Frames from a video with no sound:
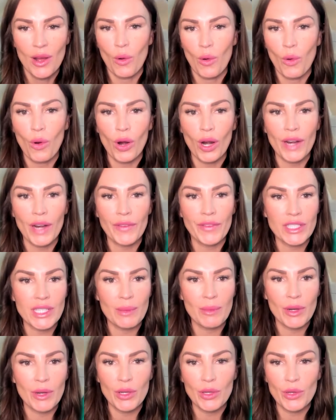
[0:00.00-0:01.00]
or if you're
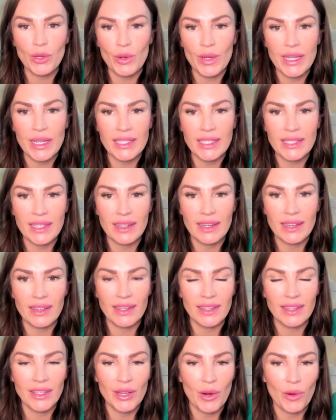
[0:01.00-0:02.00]
someone who is,
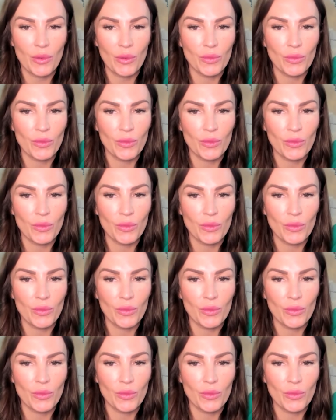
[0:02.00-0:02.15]
you know,